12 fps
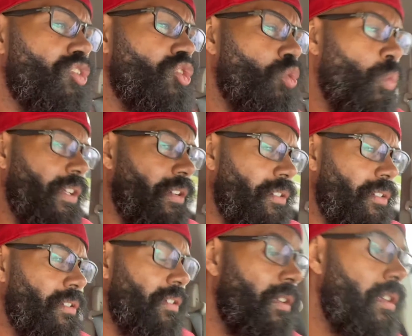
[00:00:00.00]

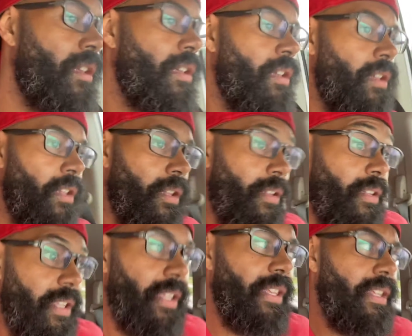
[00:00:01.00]
Twitter
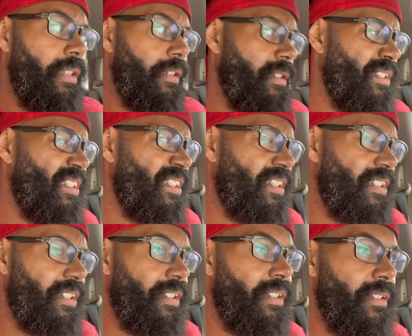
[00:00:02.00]

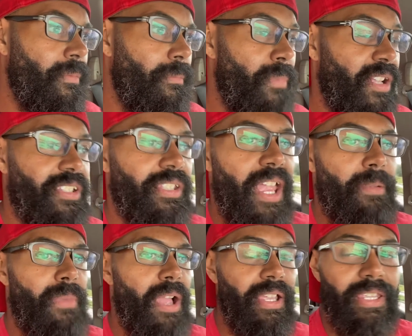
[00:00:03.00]
is much like
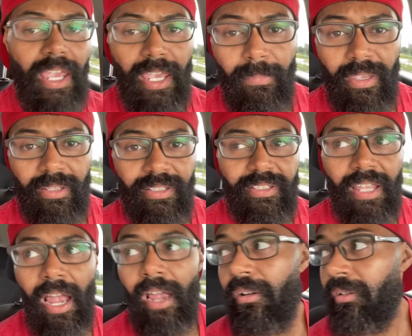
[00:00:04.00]
my gaming
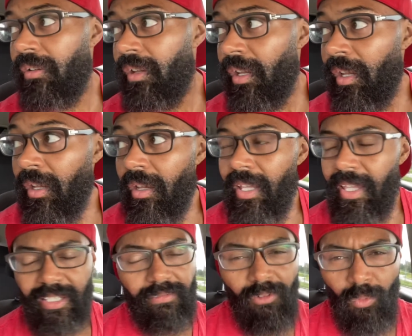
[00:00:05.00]
style.
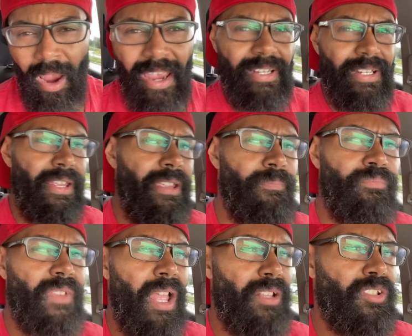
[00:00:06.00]
It's variety.
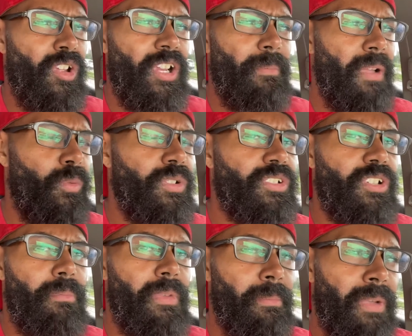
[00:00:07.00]
I talk about what's
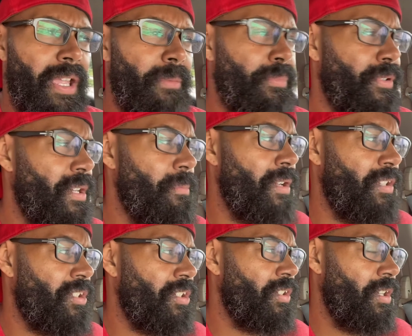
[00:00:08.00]
on my mind pretty
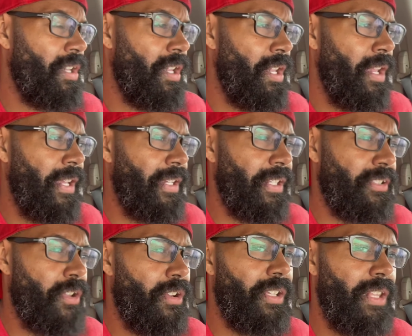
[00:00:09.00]
much, and I
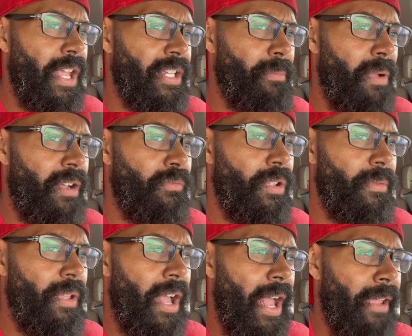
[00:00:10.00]
talk a lot about
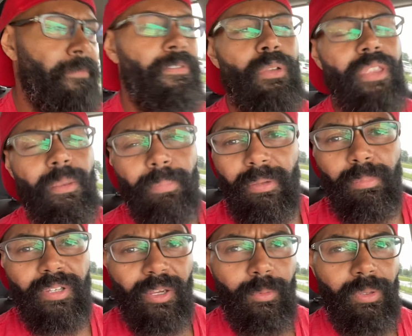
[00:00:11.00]
what I feel that people
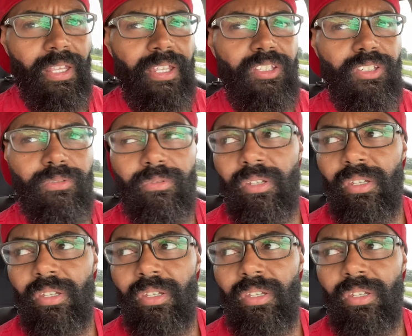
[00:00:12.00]
can relate to.